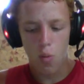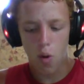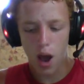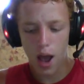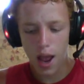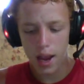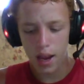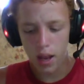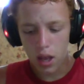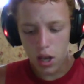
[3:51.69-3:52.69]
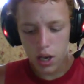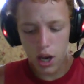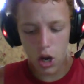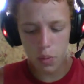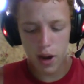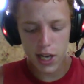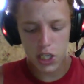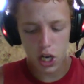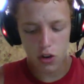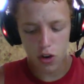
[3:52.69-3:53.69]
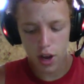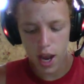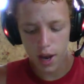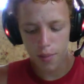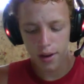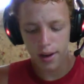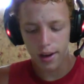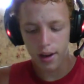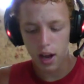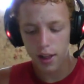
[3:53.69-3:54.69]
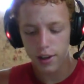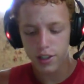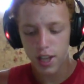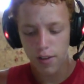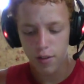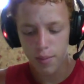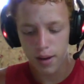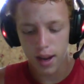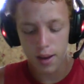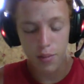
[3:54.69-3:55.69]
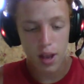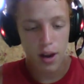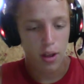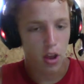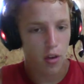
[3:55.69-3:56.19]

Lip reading: why Terry Bradshaw, Troy Aikman, and others haven't been named yet.